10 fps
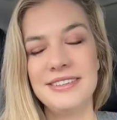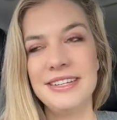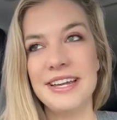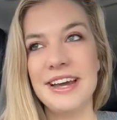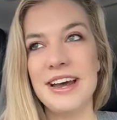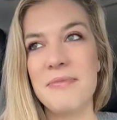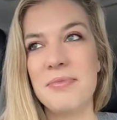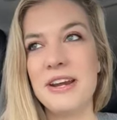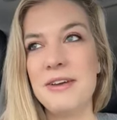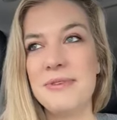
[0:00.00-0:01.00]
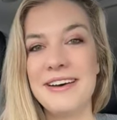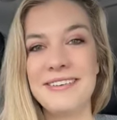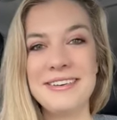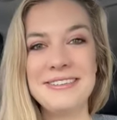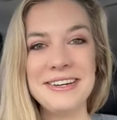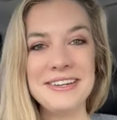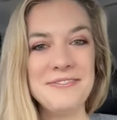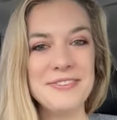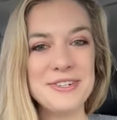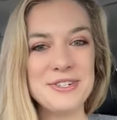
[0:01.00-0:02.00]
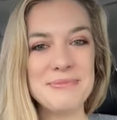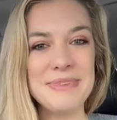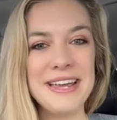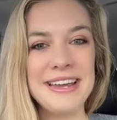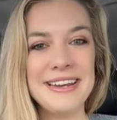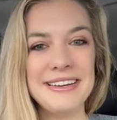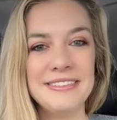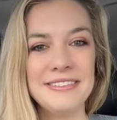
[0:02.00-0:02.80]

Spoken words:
Yeah, I'm pretty well. Kentucky Fisherman.